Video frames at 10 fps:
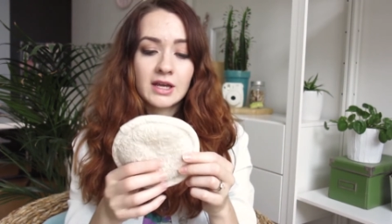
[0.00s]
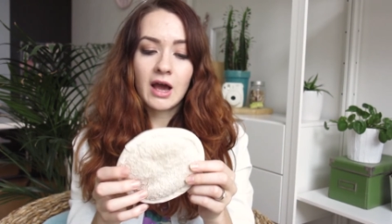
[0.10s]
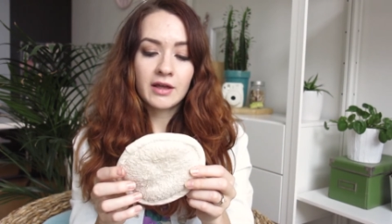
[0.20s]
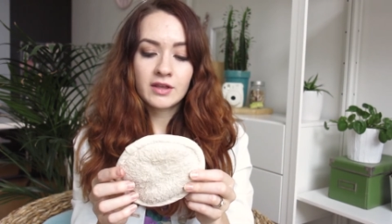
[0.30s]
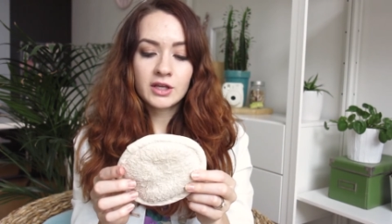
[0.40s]

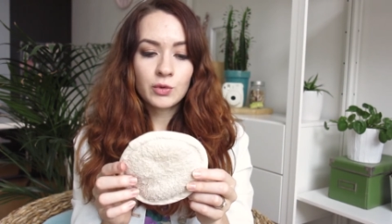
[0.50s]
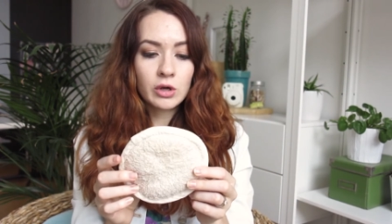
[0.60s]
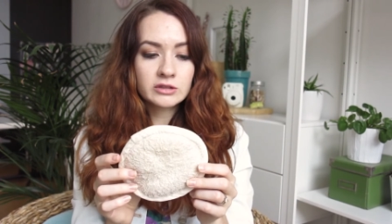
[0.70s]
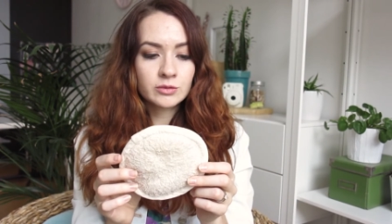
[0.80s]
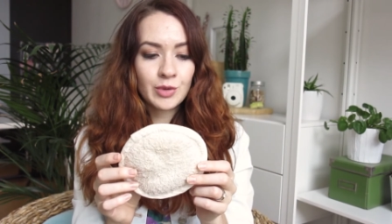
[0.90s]
I think it
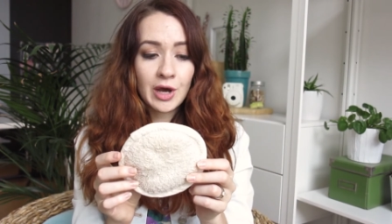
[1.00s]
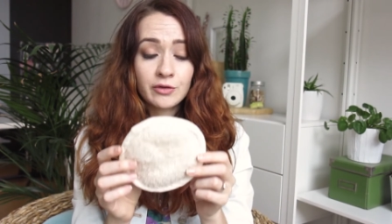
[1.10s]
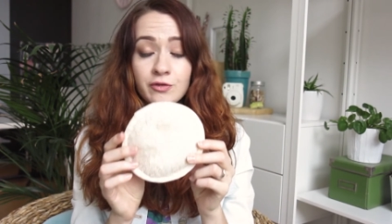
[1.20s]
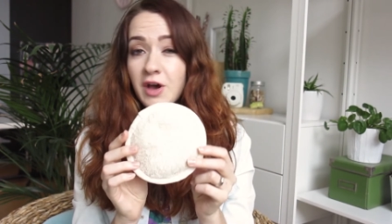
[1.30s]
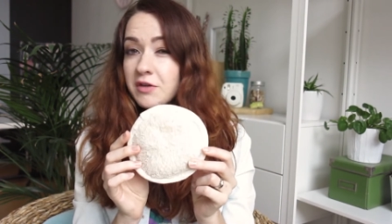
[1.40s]
was
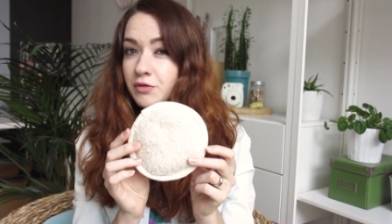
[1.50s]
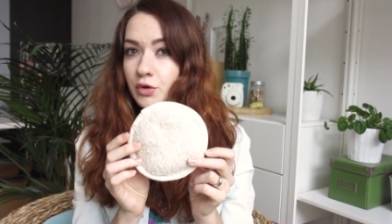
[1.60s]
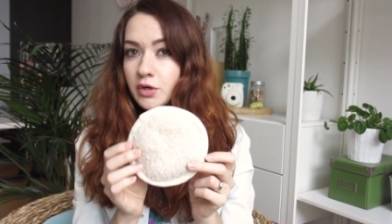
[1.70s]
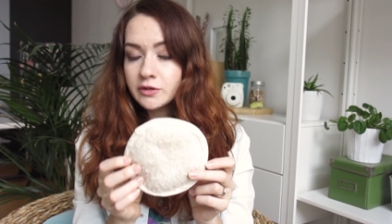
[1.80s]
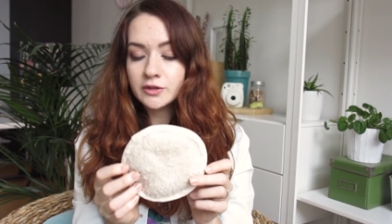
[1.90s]
about
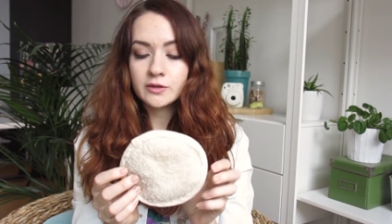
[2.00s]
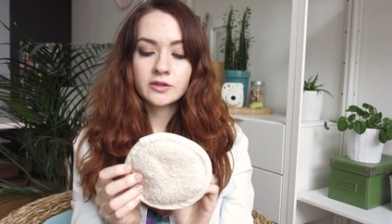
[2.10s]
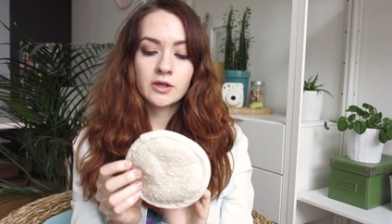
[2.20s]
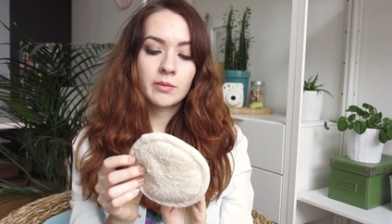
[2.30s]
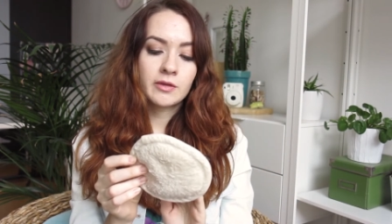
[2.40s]
€5 or
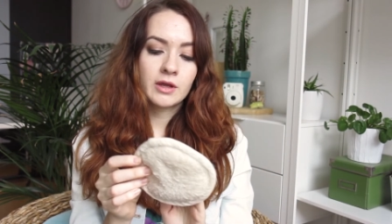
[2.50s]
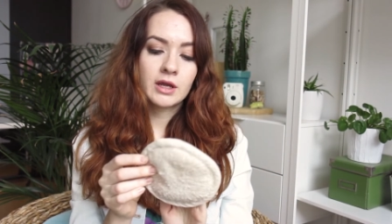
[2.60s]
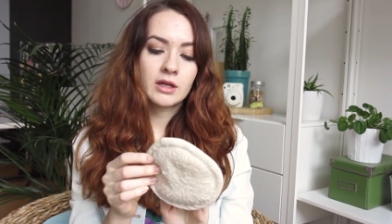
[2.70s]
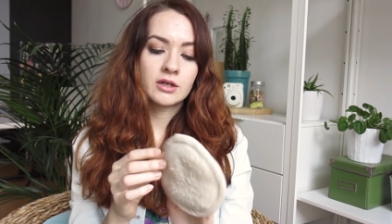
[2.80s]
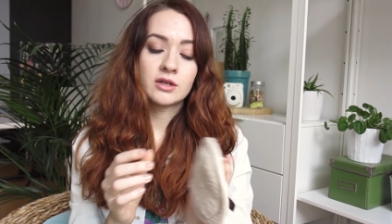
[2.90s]

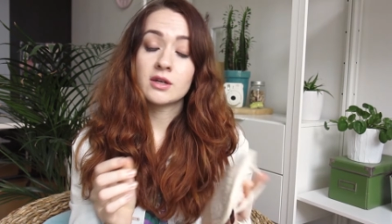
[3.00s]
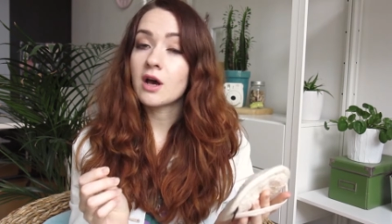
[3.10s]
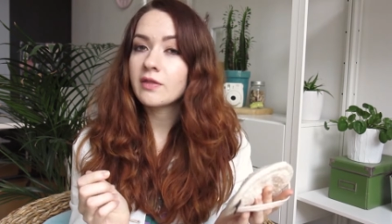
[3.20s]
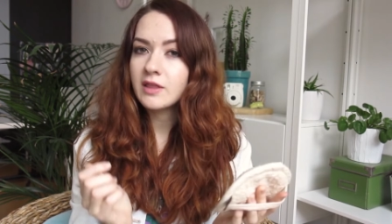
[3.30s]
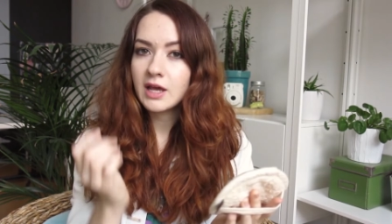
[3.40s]
something,
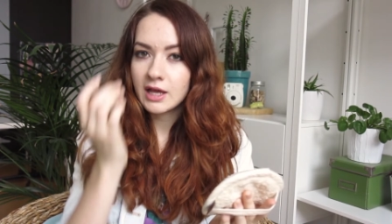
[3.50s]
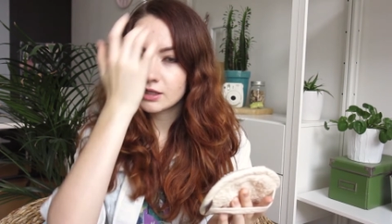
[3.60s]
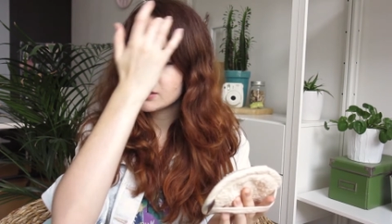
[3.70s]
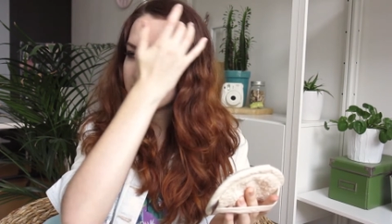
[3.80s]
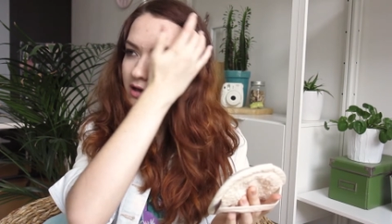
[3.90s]
not
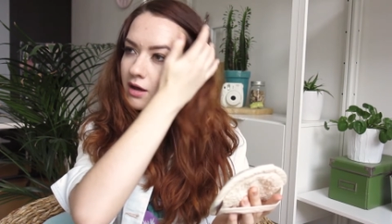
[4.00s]
that